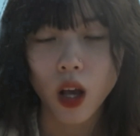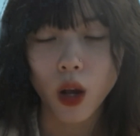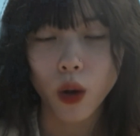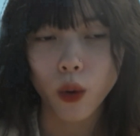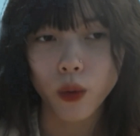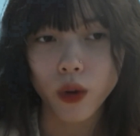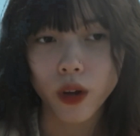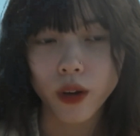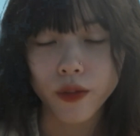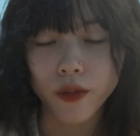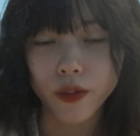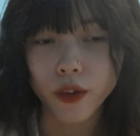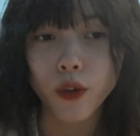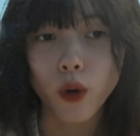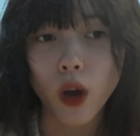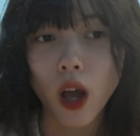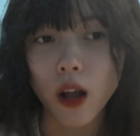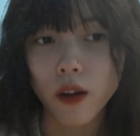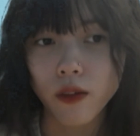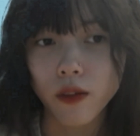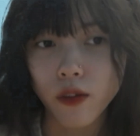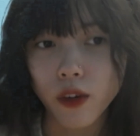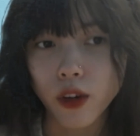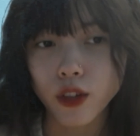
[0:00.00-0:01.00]
if you
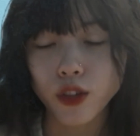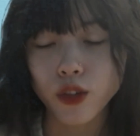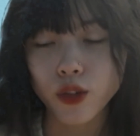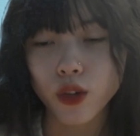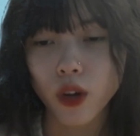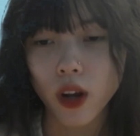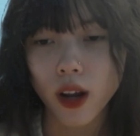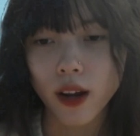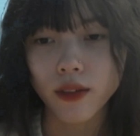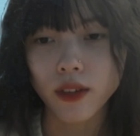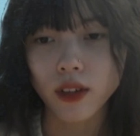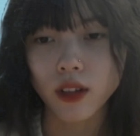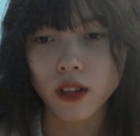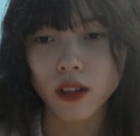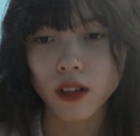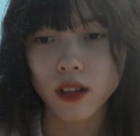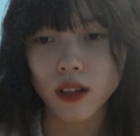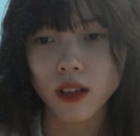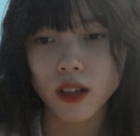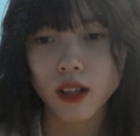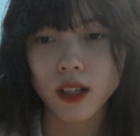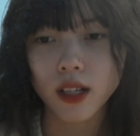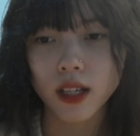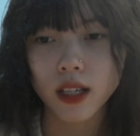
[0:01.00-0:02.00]
ever
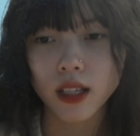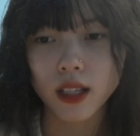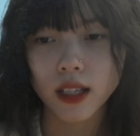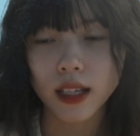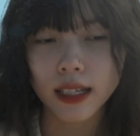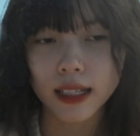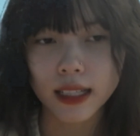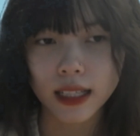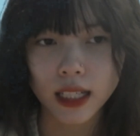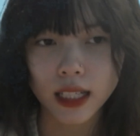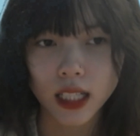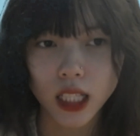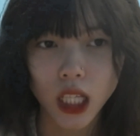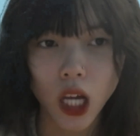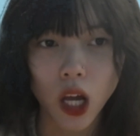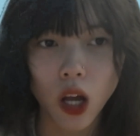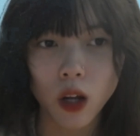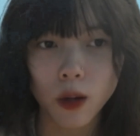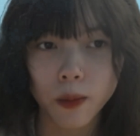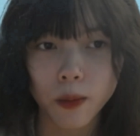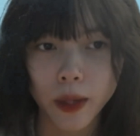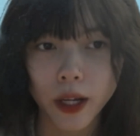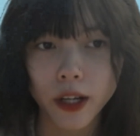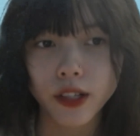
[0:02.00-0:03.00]
travel in England
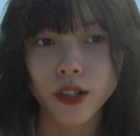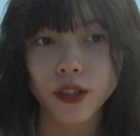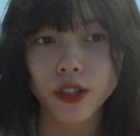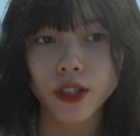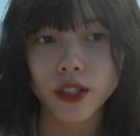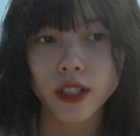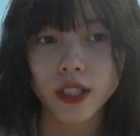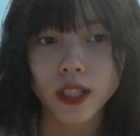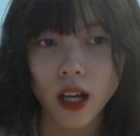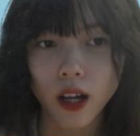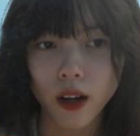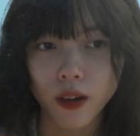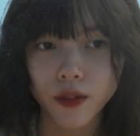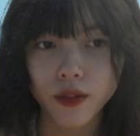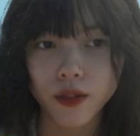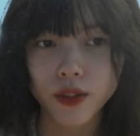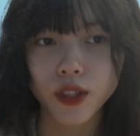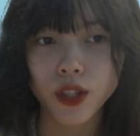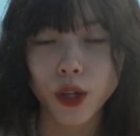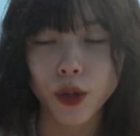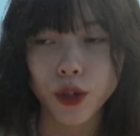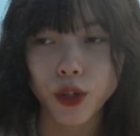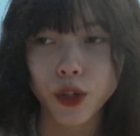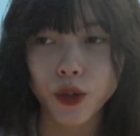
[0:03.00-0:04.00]
all by yourself,
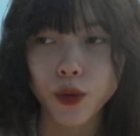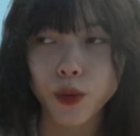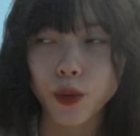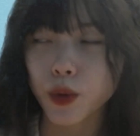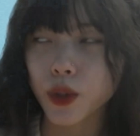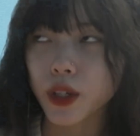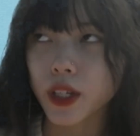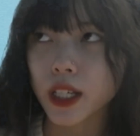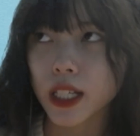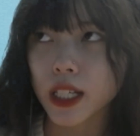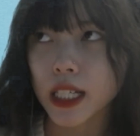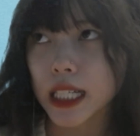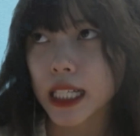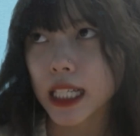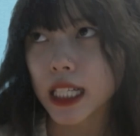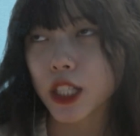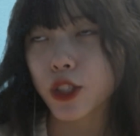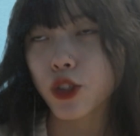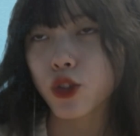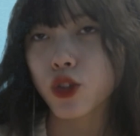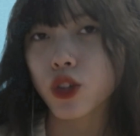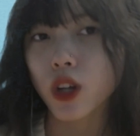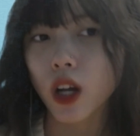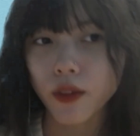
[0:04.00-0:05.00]
so you would need
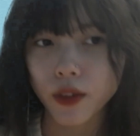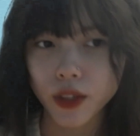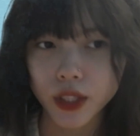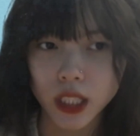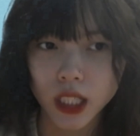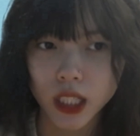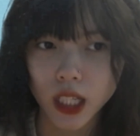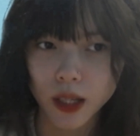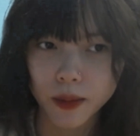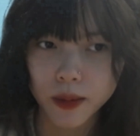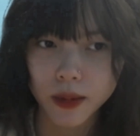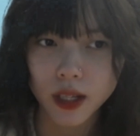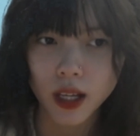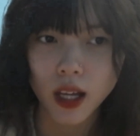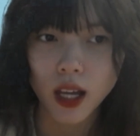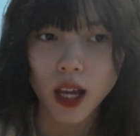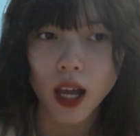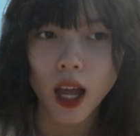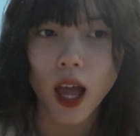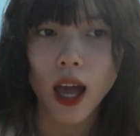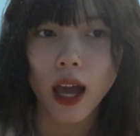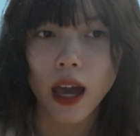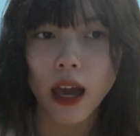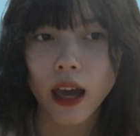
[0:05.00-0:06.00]
travel tips.
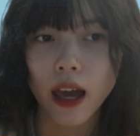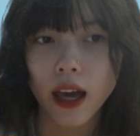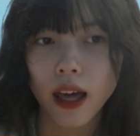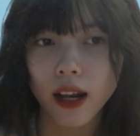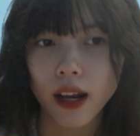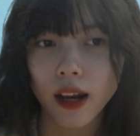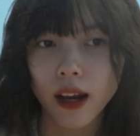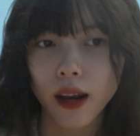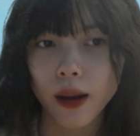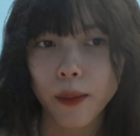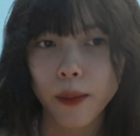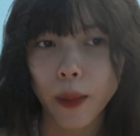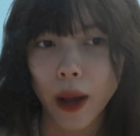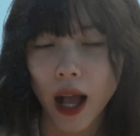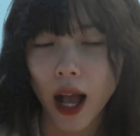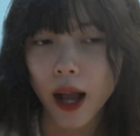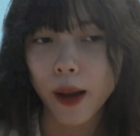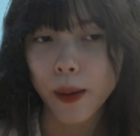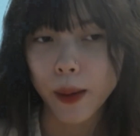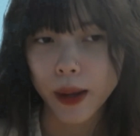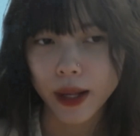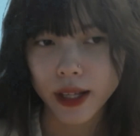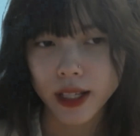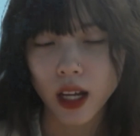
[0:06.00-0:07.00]
And
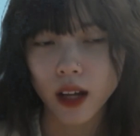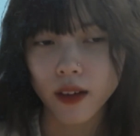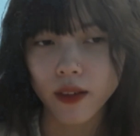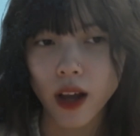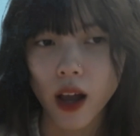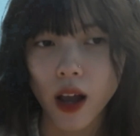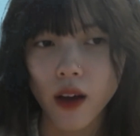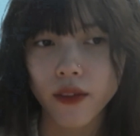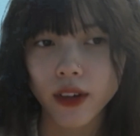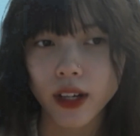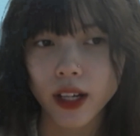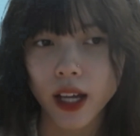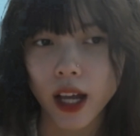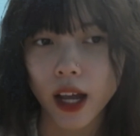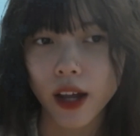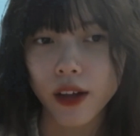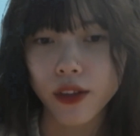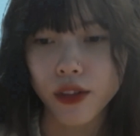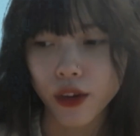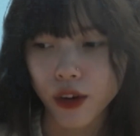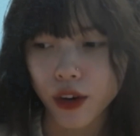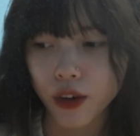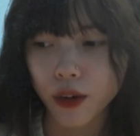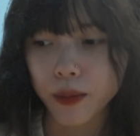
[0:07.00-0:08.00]
I myself have
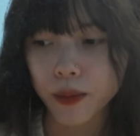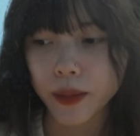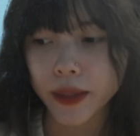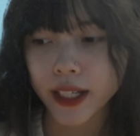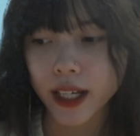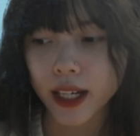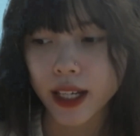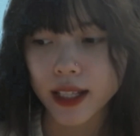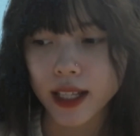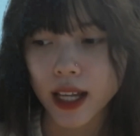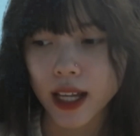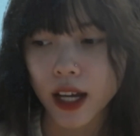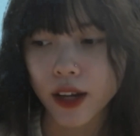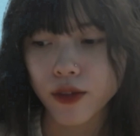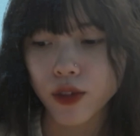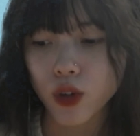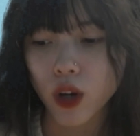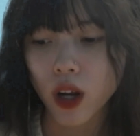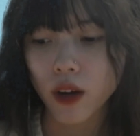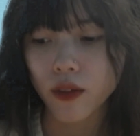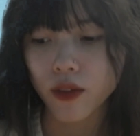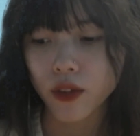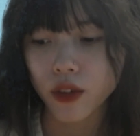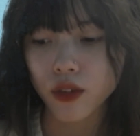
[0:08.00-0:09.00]
gathered because I've
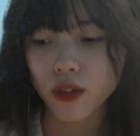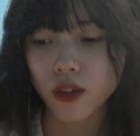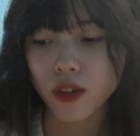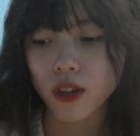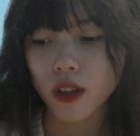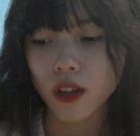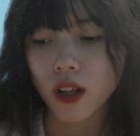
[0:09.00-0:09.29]
traveled